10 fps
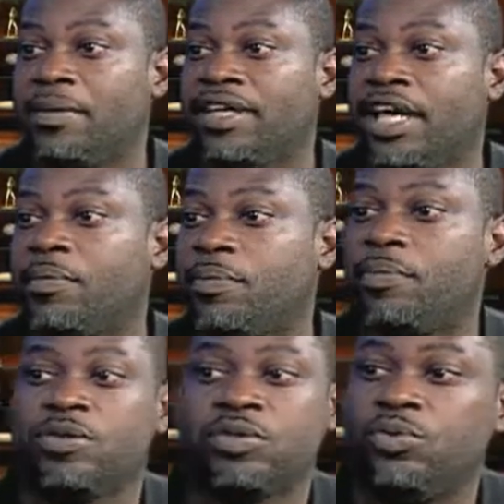became a
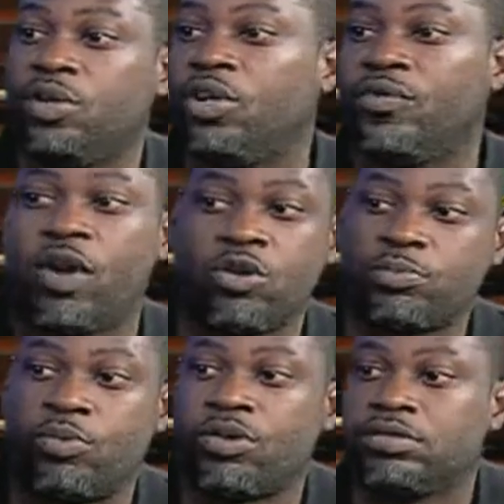person who loved all
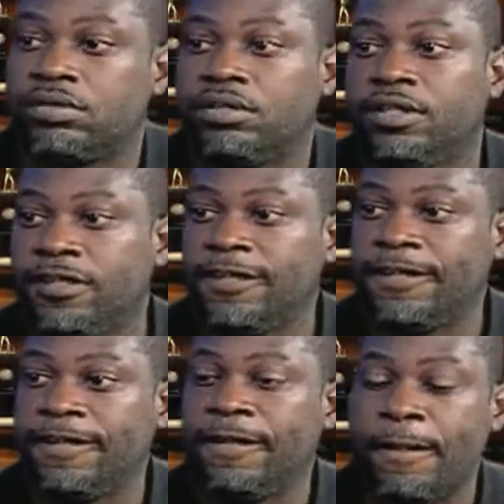sports.
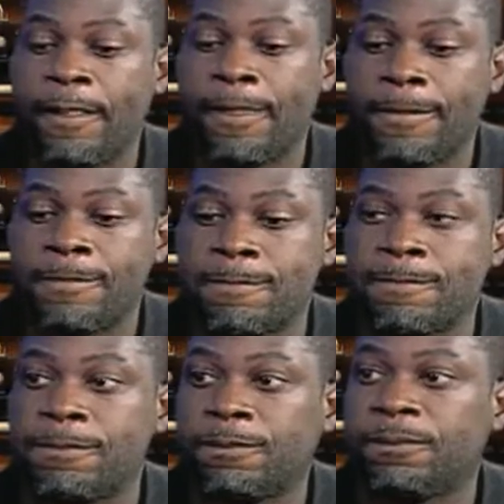Tampa
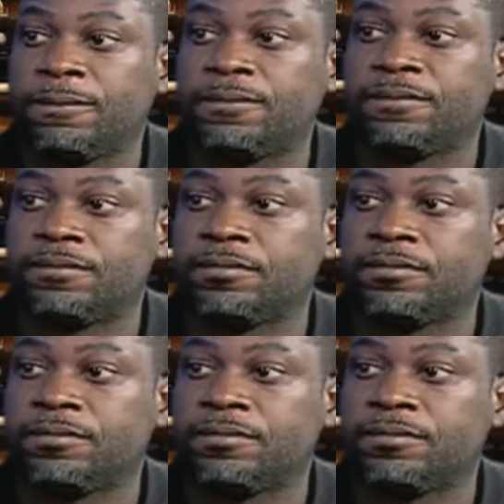Tarpons,